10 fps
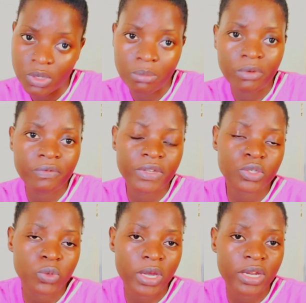move
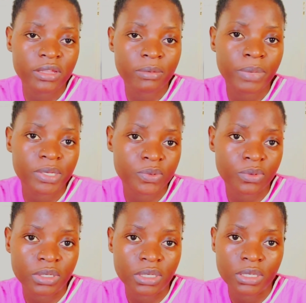it to another
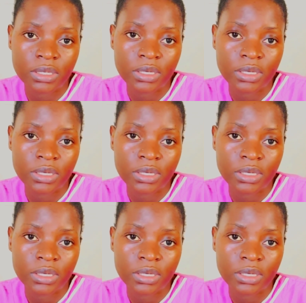person,